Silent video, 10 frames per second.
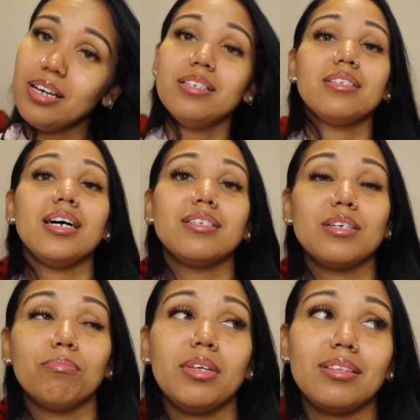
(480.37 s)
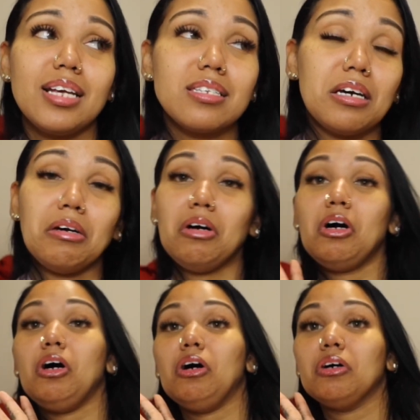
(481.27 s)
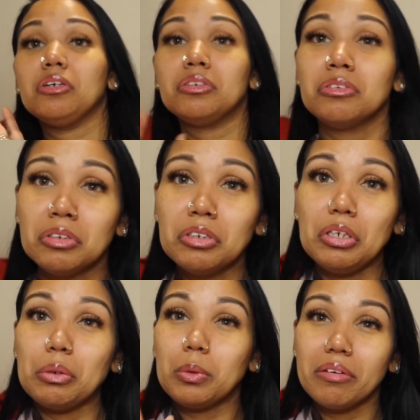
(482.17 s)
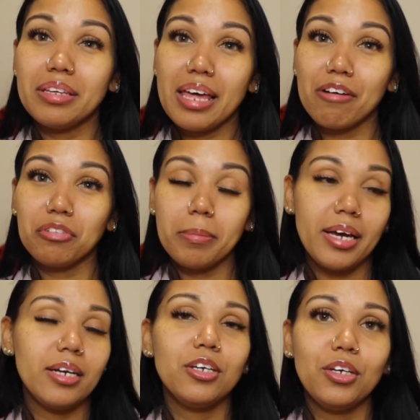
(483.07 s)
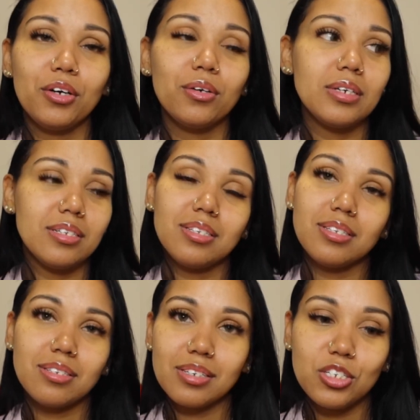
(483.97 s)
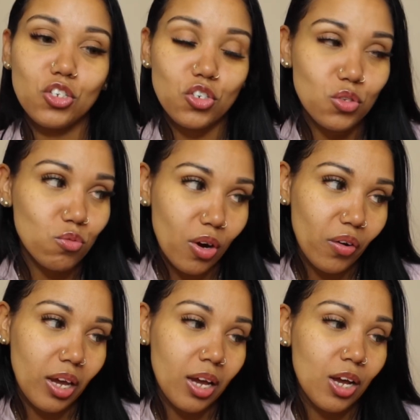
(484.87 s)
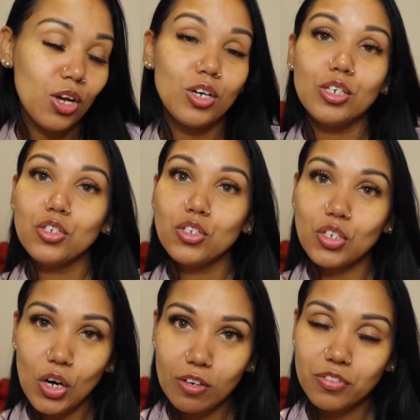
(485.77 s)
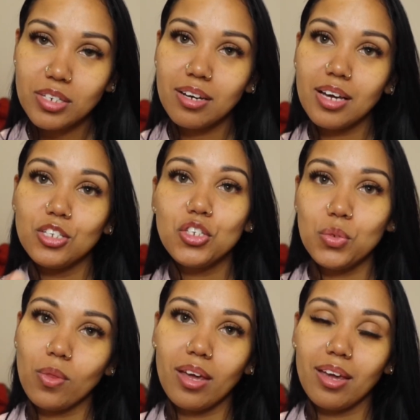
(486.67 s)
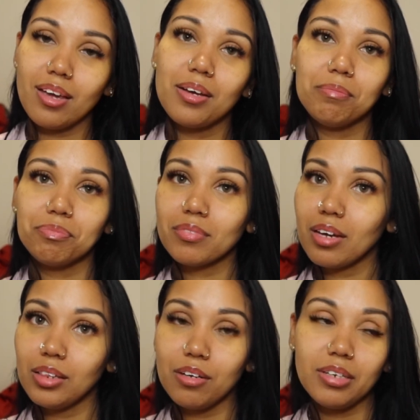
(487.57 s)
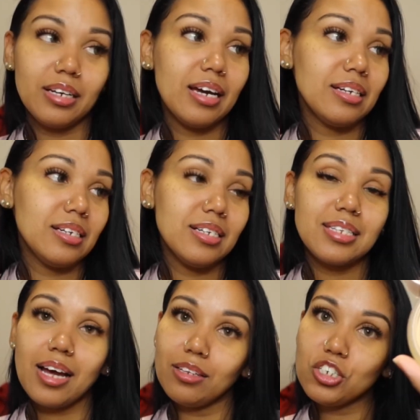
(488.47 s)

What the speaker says: It's not something that's gonna, oh, you're wearing that for bed. You know, it's just very soft and soothing. Love it. And it is Ellen